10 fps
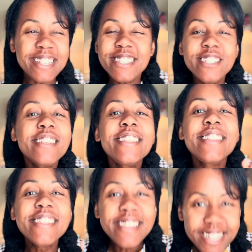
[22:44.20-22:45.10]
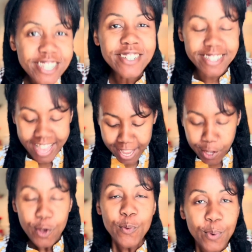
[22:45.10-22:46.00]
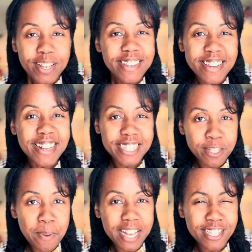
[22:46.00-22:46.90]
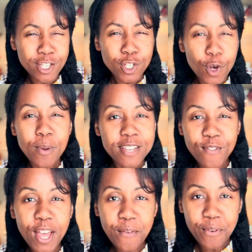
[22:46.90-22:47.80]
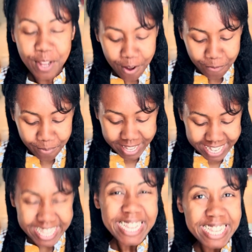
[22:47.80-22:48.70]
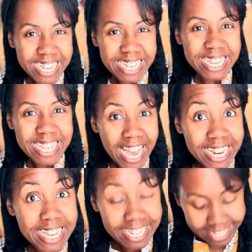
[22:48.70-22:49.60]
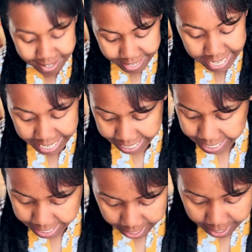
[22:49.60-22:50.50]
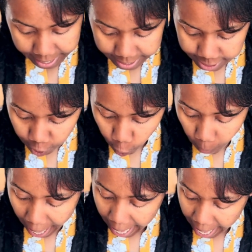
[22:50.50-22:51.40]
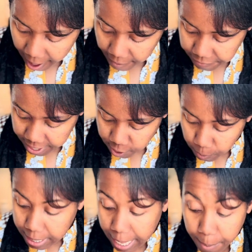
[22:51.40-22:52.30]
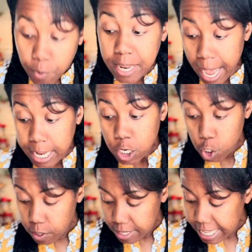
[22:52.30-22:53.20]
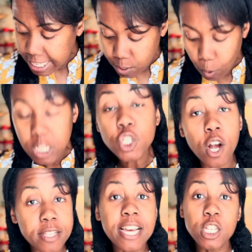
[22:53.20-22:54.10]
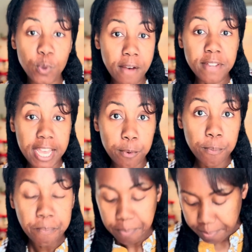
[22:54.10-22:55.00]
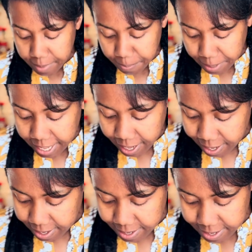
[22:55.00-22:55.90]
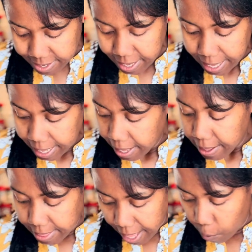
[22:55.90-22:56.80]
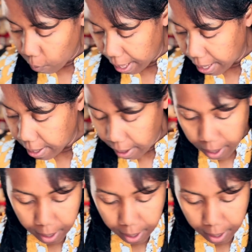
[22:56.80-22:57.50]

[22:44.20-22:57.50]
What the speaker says: delicious, and you wouldn't expect so much flavor to come from these teeny tiny little seeds. So I have this one labeled. Now this is one jar that I do have labeled, because that way,